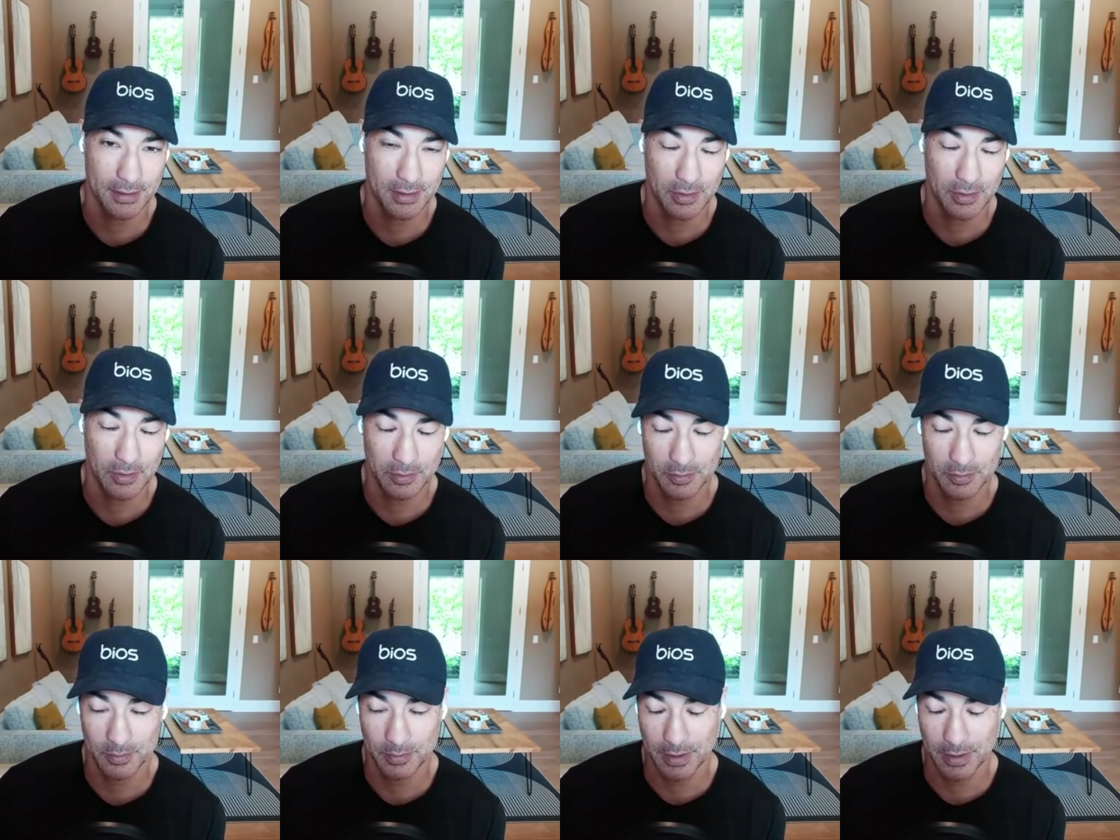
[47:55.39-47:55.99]
though
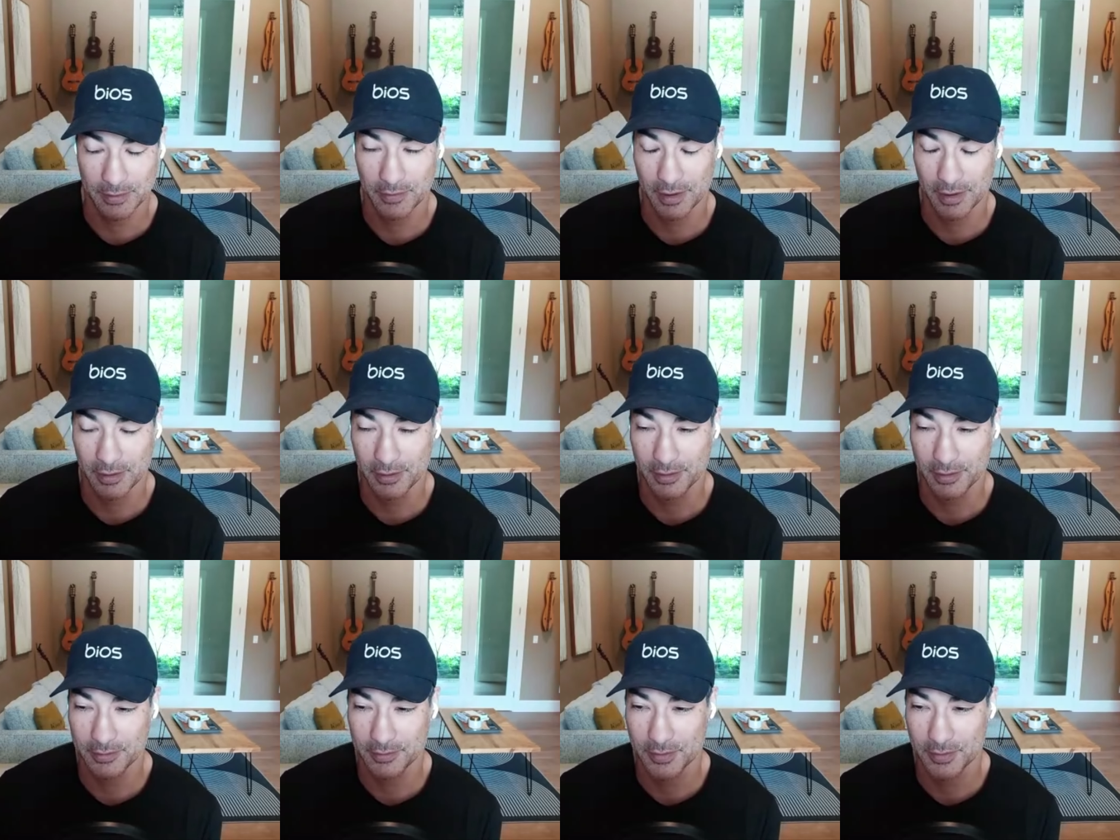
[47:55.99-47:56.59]
my
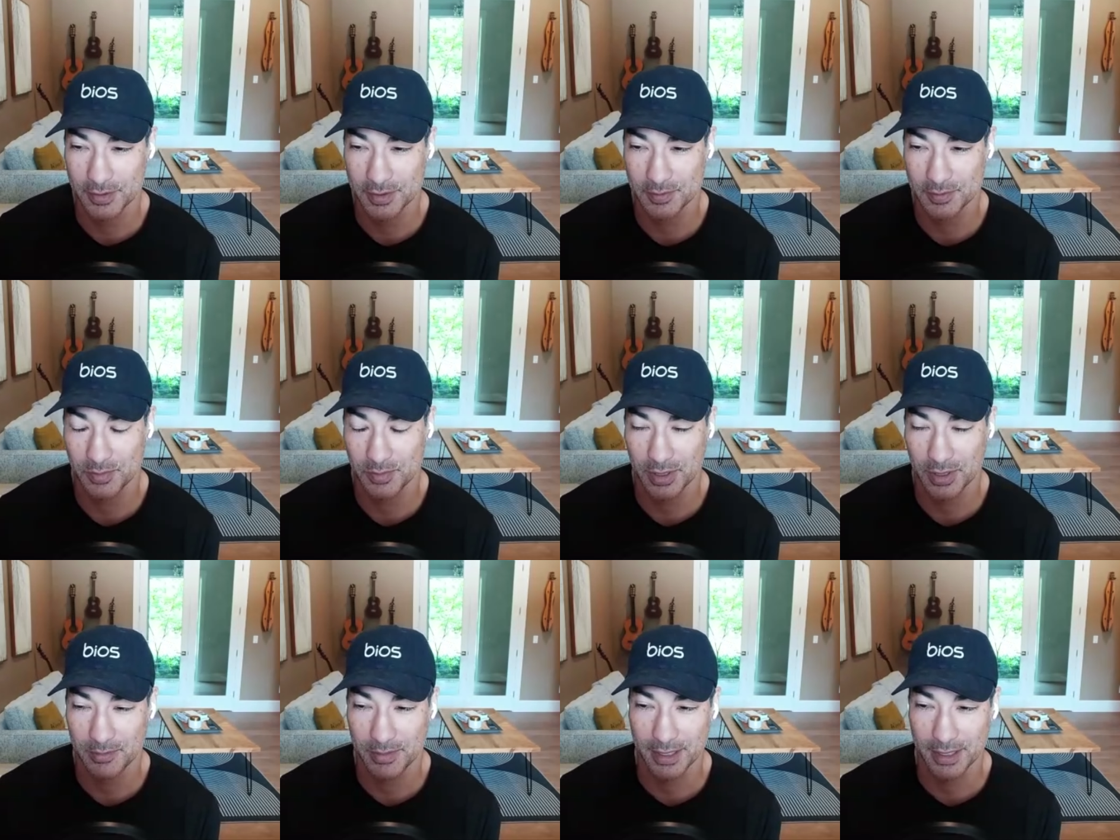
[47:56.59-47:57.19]
father was a
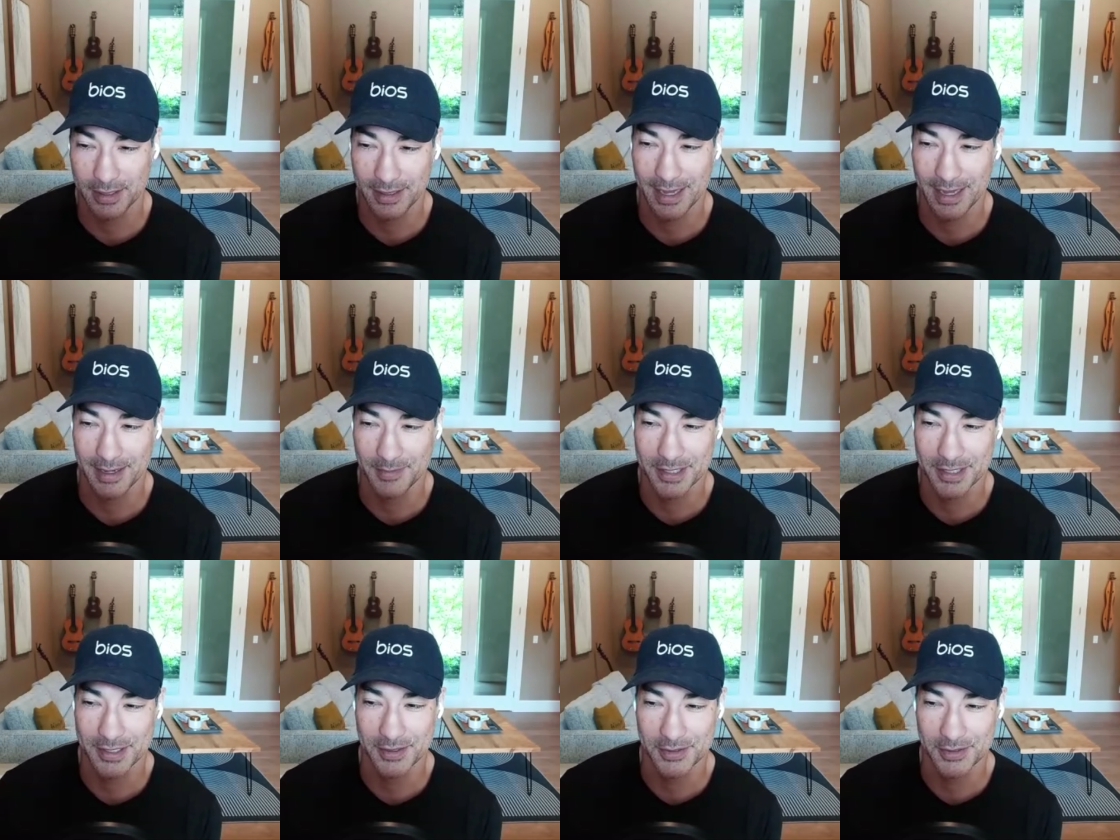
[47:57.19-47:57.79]
pretty big
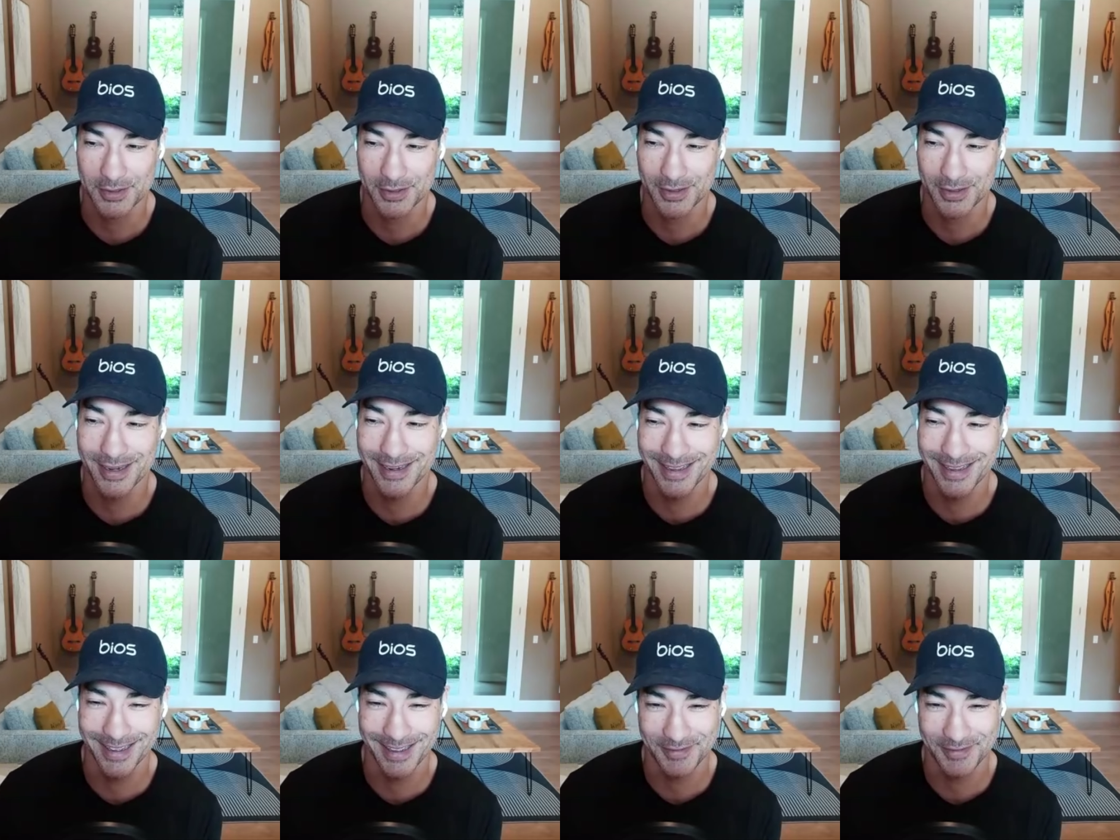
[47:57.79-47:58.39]
cannabis user.
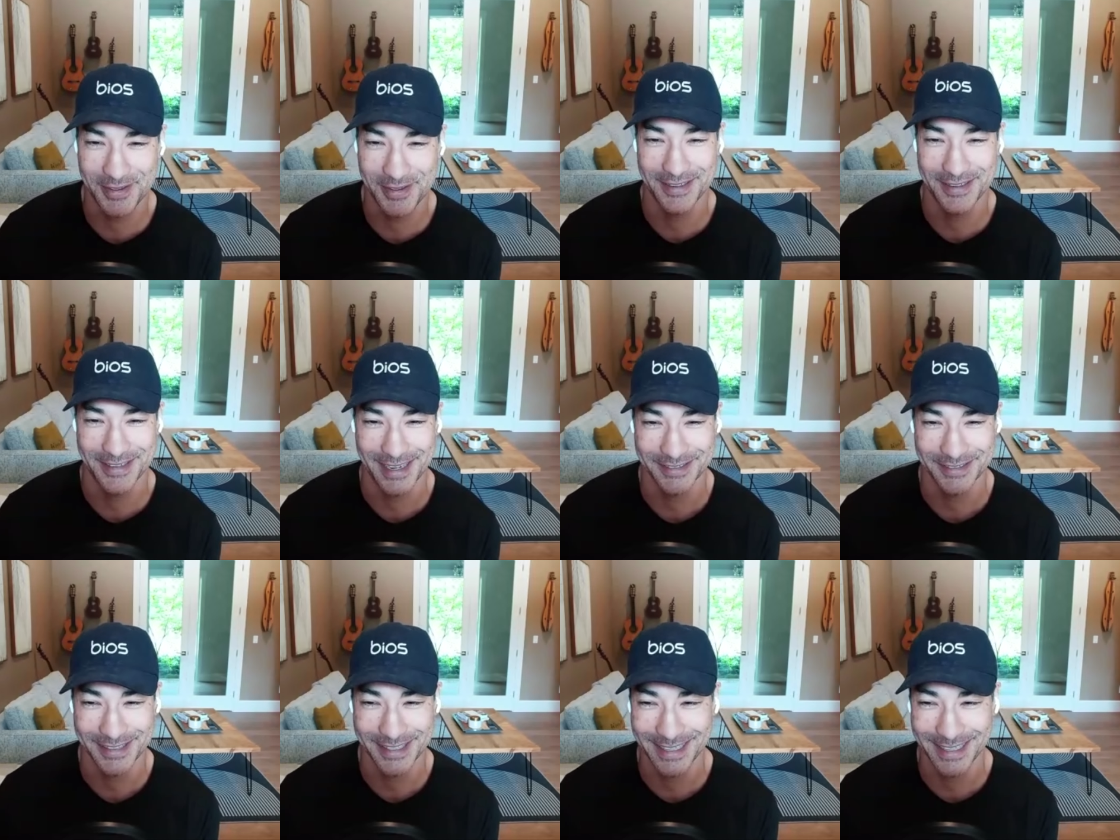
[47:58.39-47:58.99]
I found
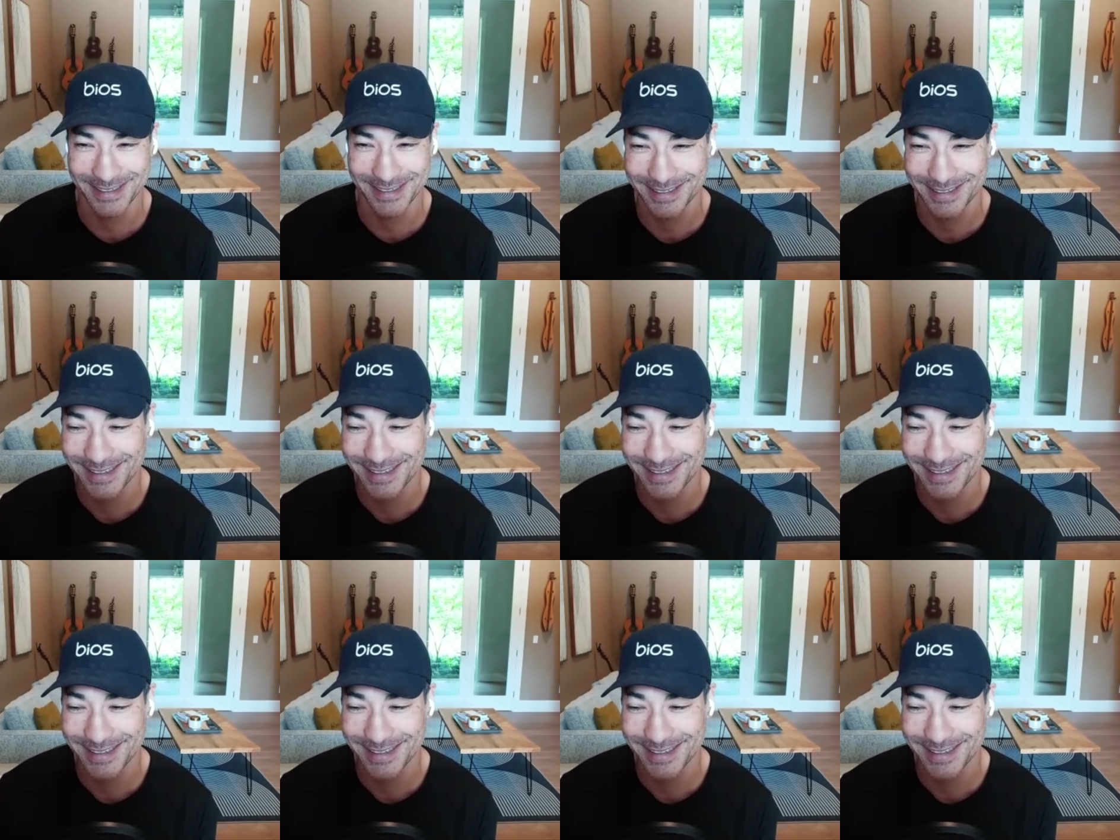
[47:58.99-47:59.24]
out later.